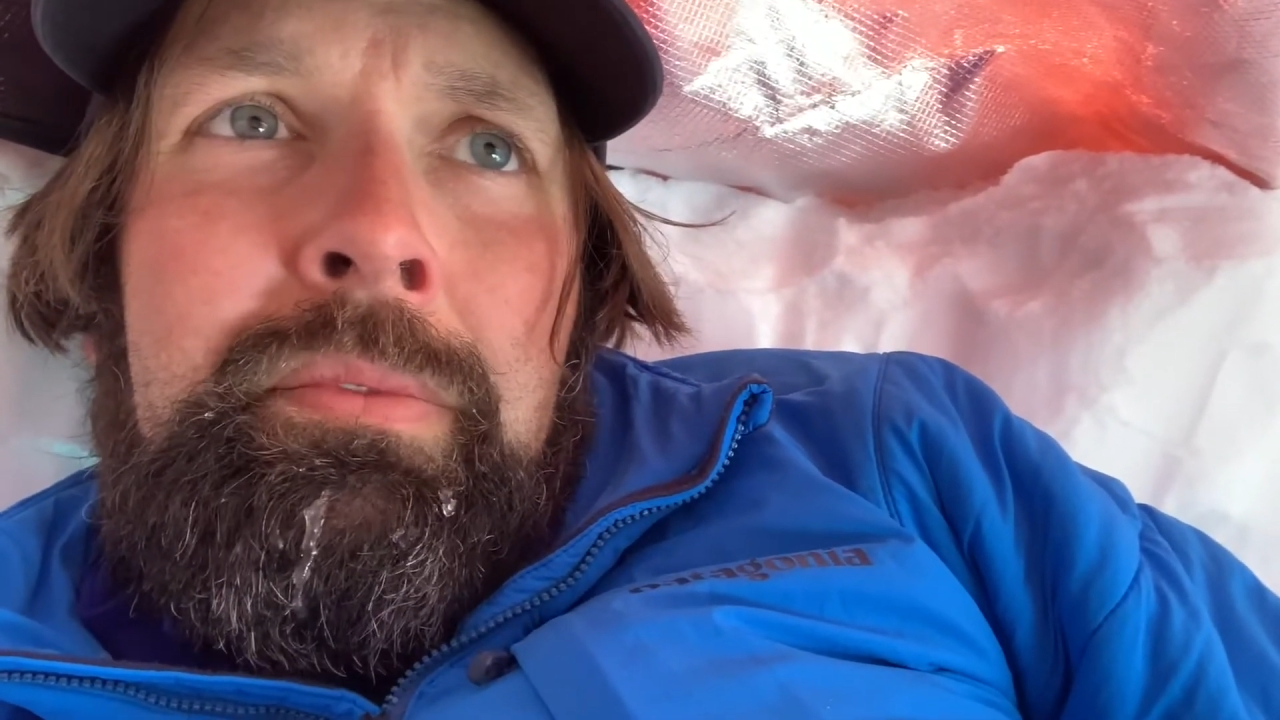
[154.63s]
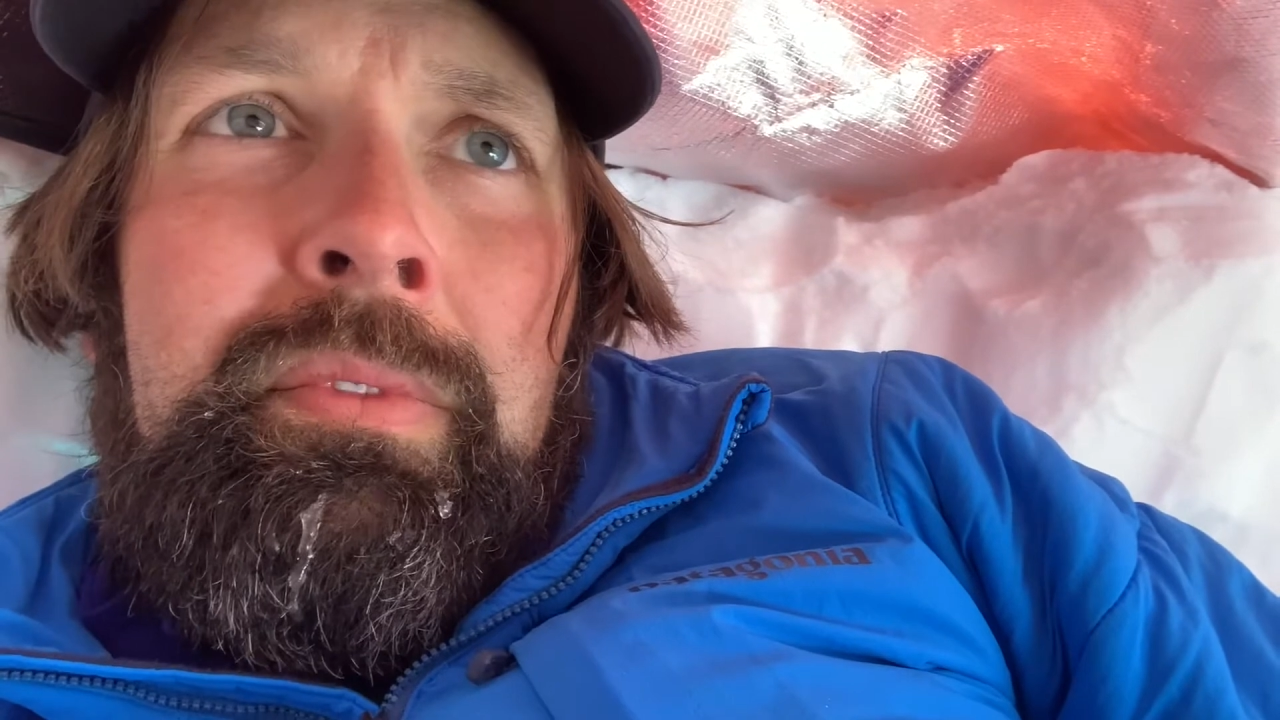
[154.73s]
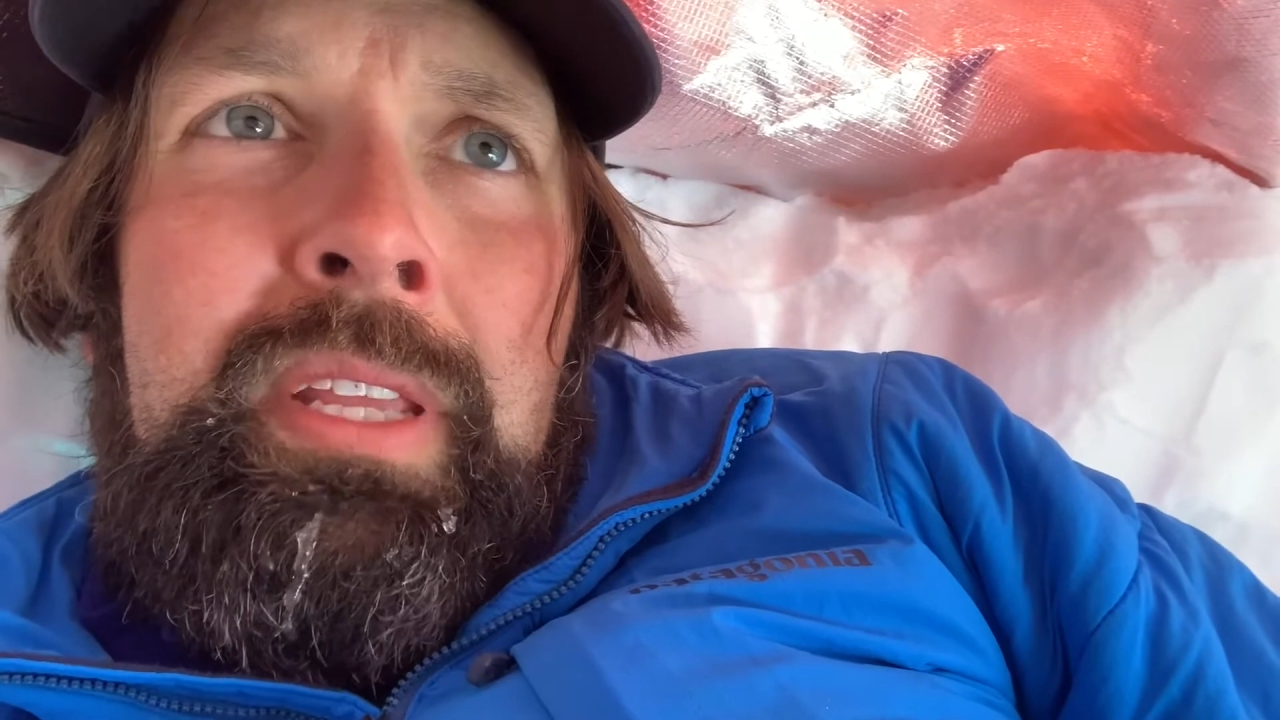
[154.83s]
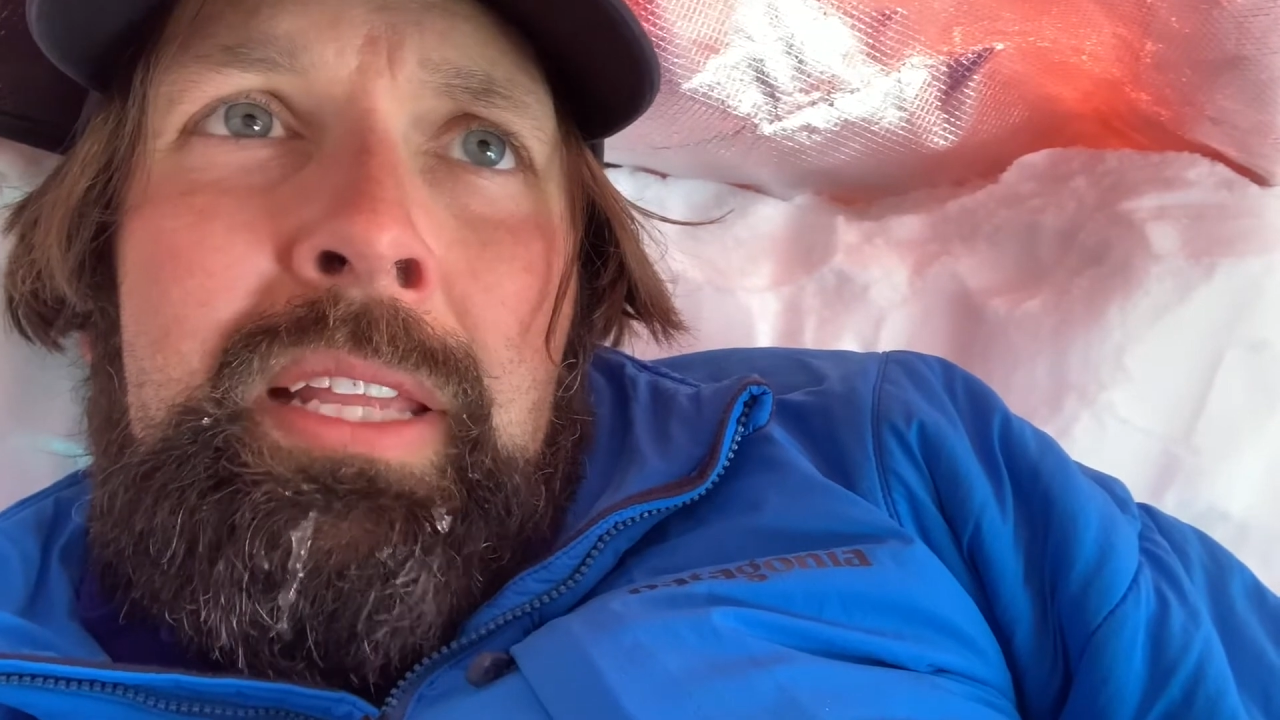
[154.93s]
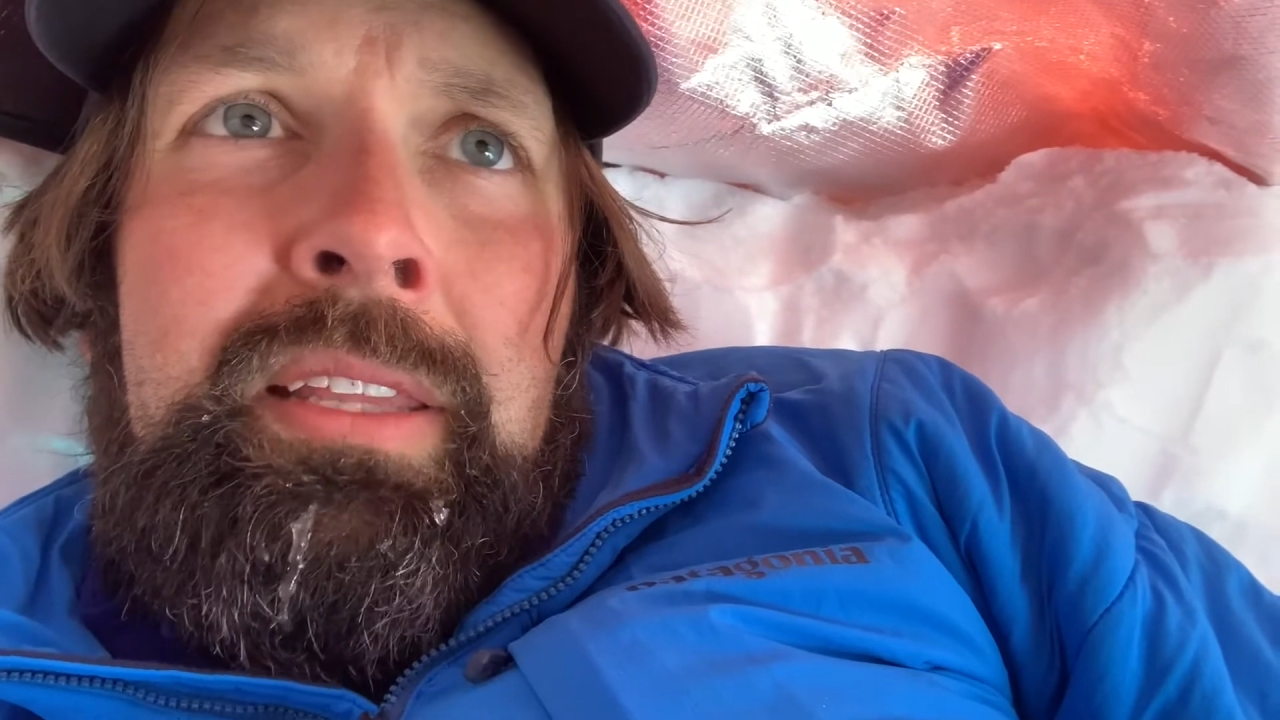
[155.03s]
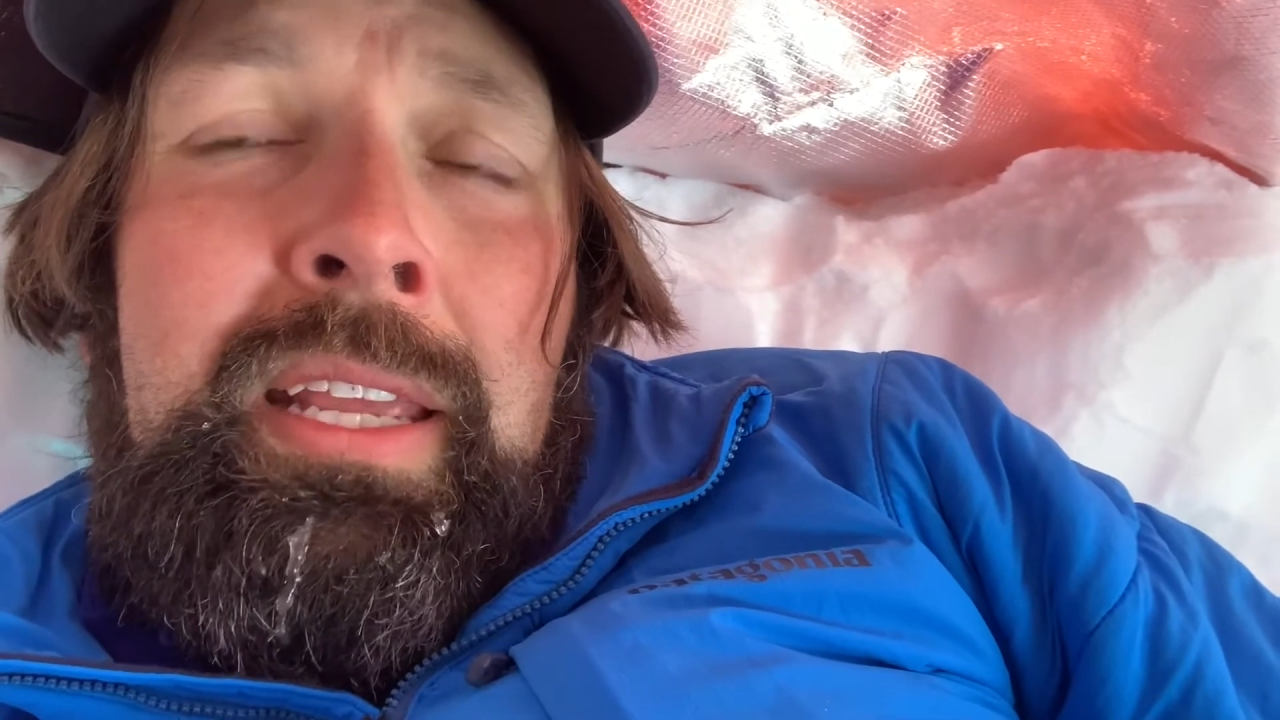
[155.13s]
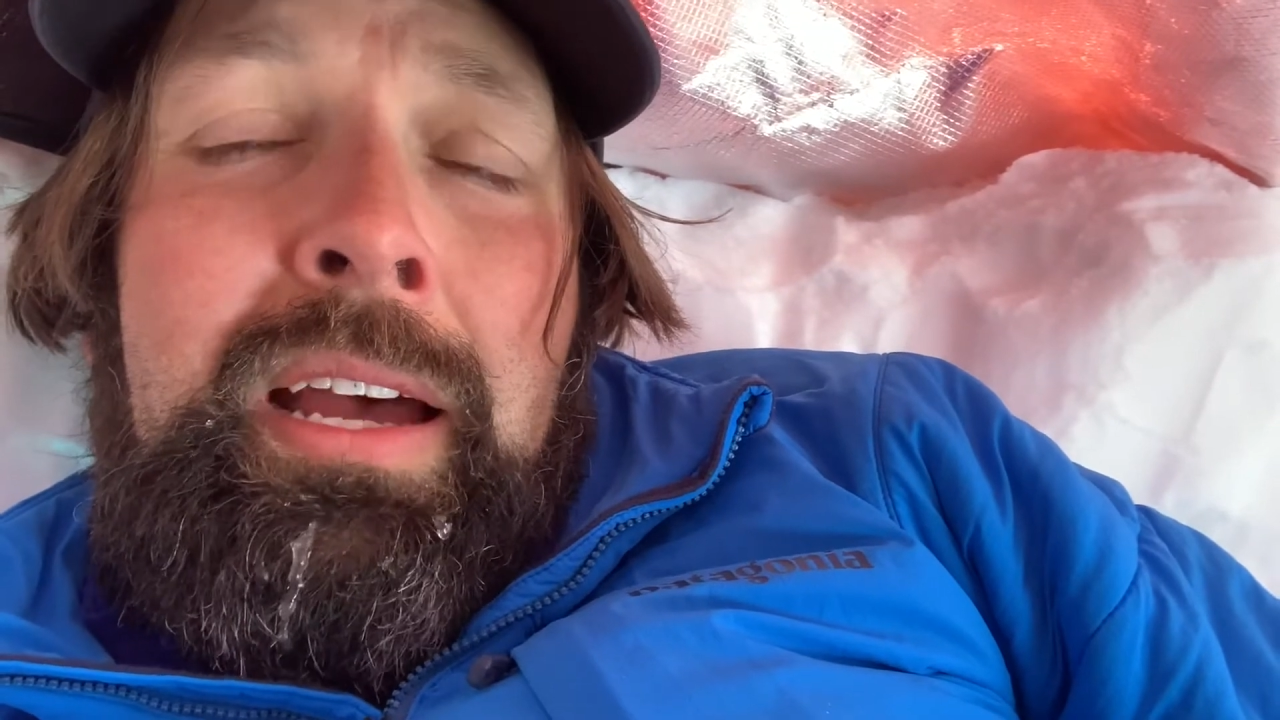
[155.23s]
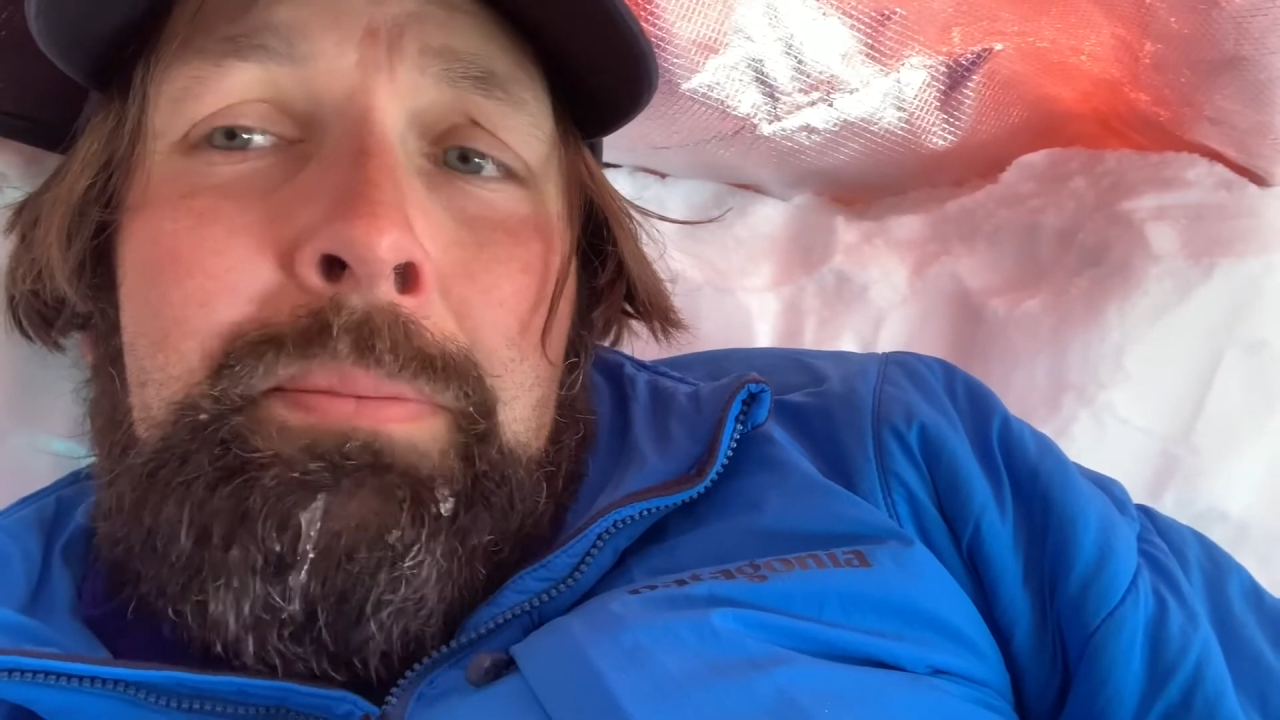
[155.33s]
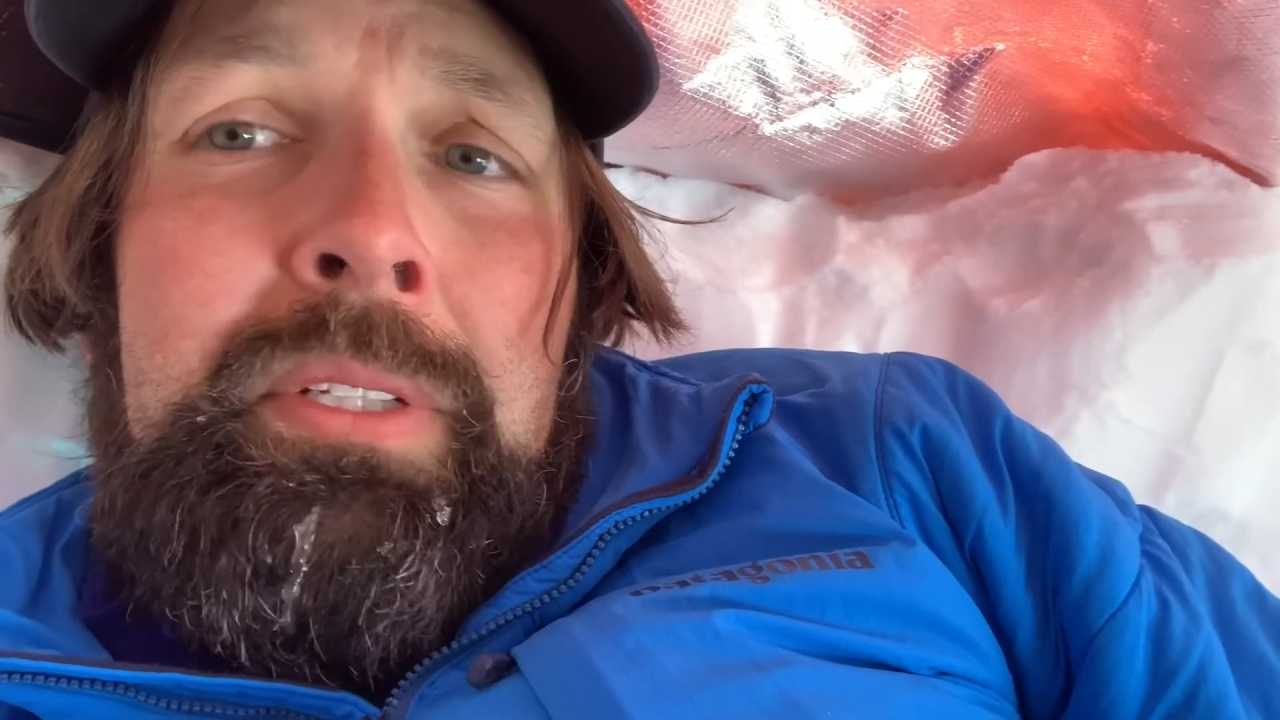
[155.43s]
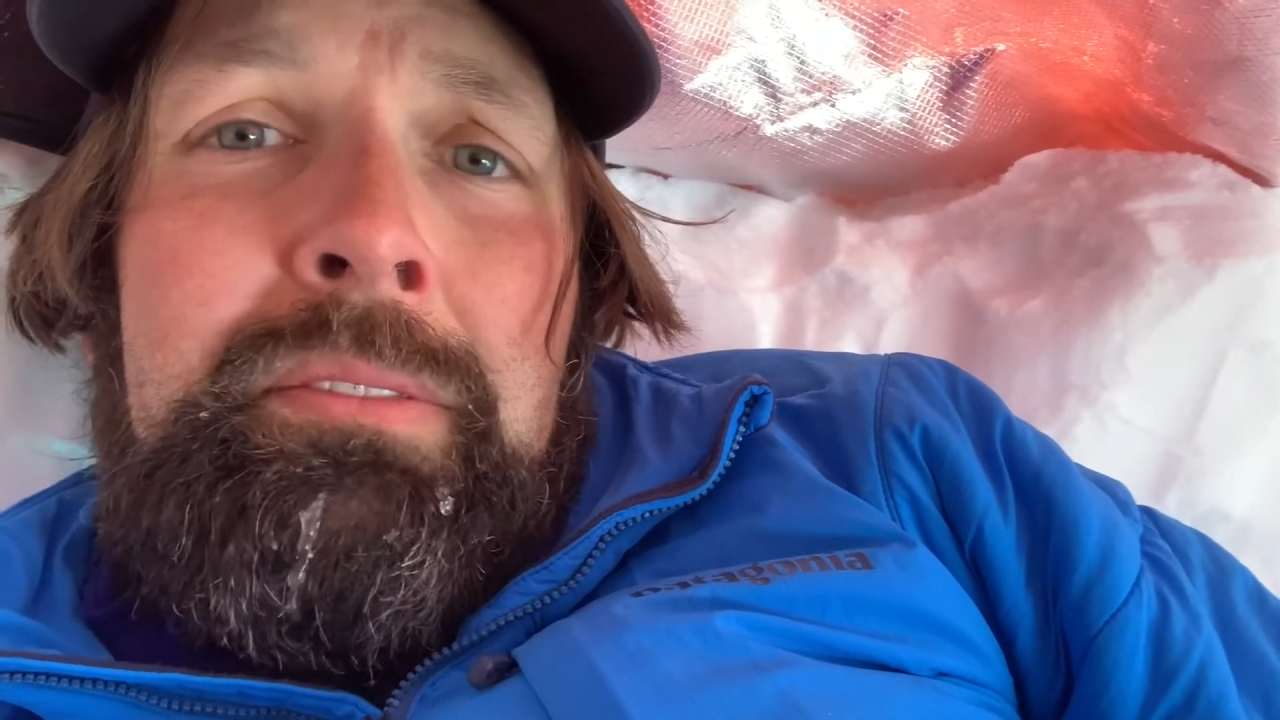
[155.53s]
that they
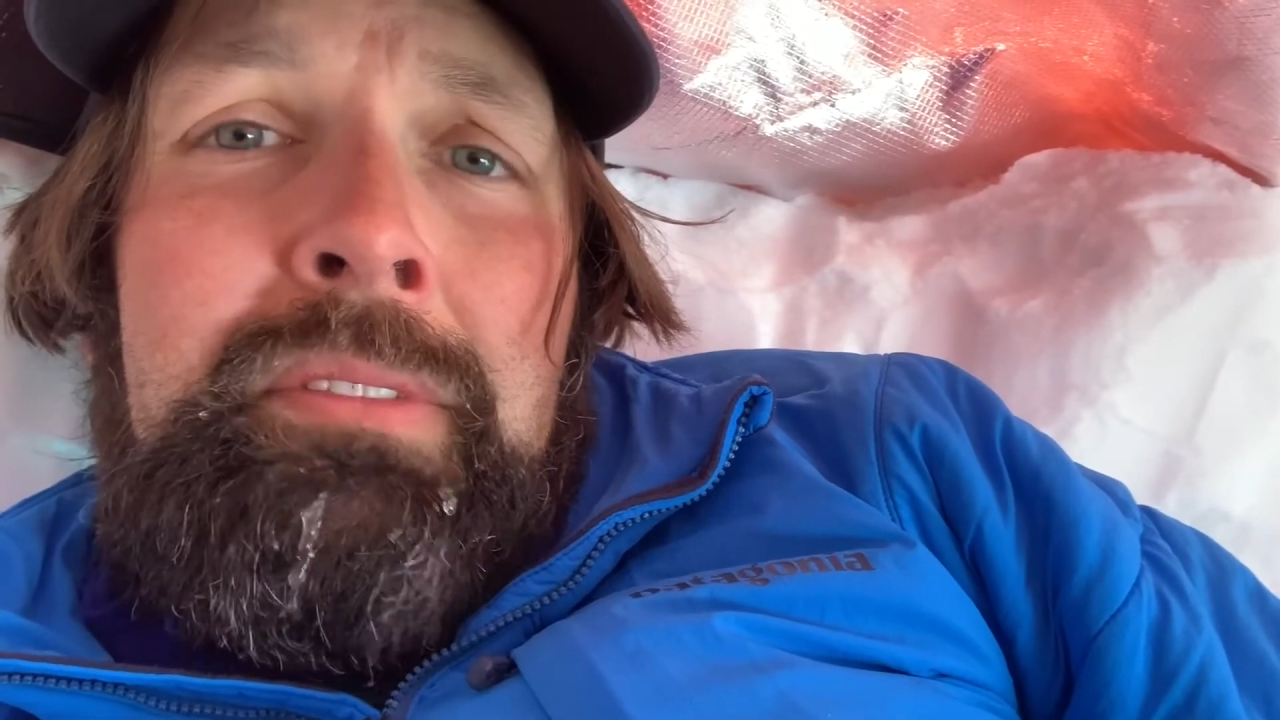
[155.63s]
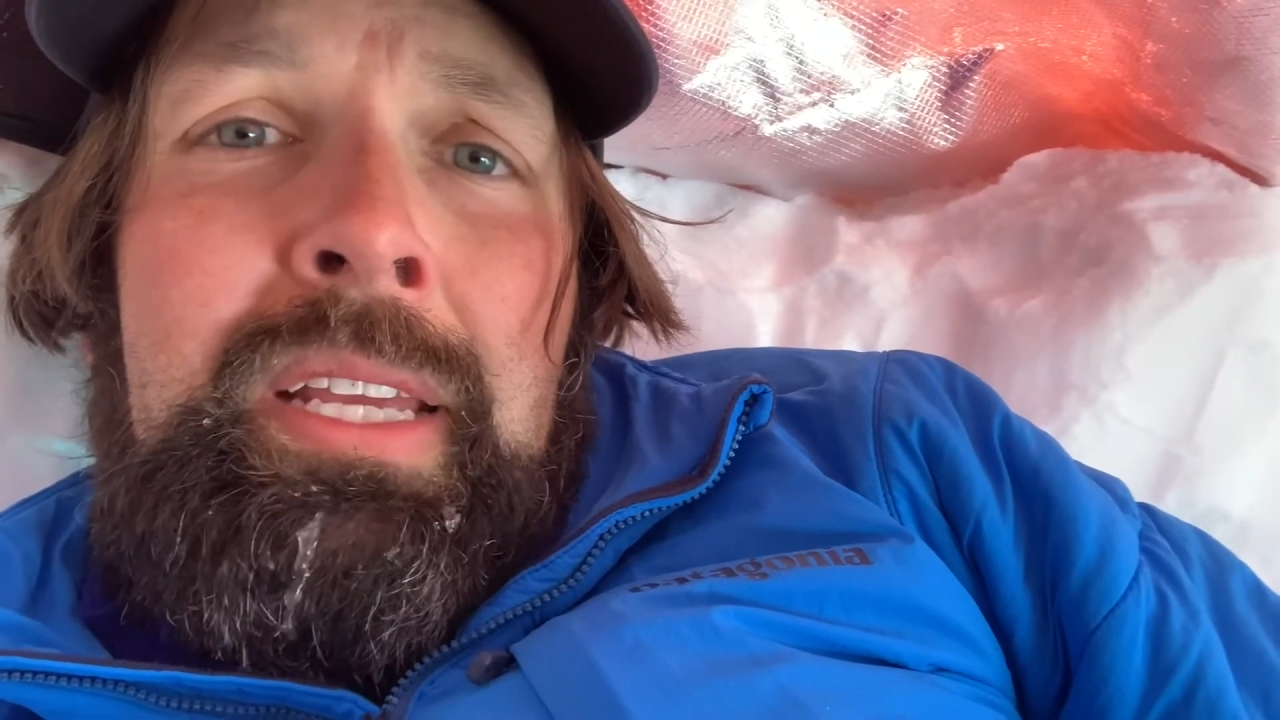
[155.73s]
happen